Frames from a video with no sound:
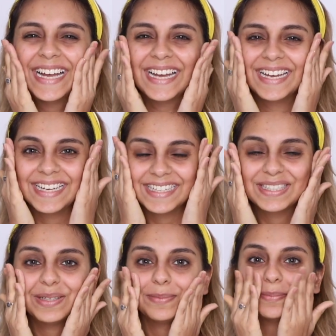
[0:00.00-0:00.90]
It
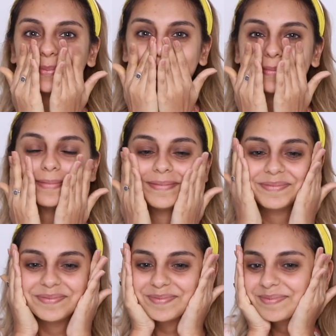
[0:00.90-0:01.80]
definitely feels
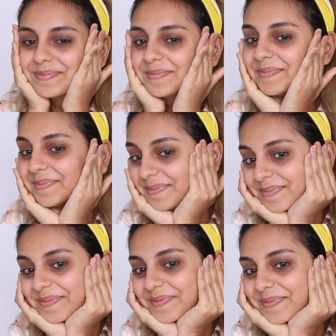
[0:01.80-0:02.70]
a
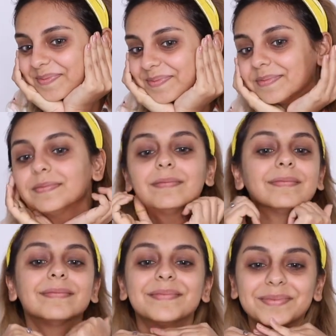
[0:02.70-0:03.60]
whole lot
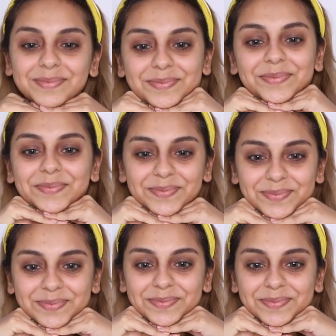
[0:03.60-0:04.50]
smoother.
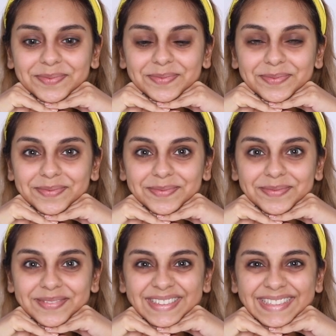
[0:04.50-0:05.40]
Um, and if you
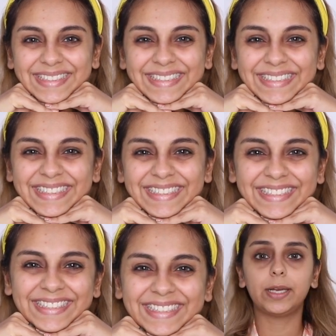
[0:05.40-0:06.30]
do this
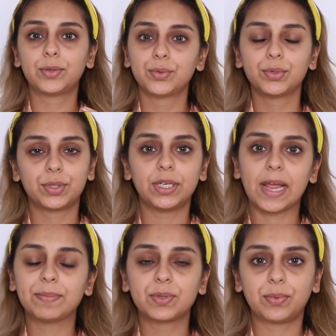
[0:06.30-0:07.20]
consistently two to three
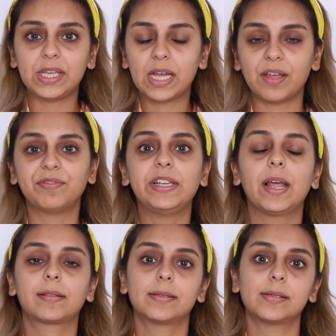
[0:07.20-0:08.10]
times a week, I feel
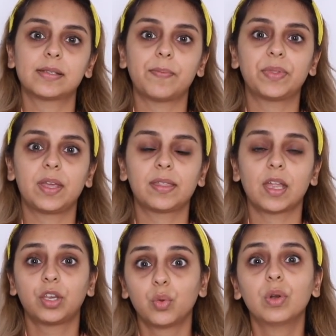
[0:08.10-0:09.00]
like this is something
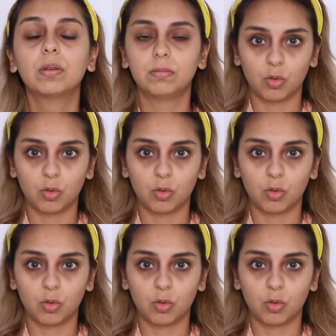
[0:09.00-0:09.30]
that you'll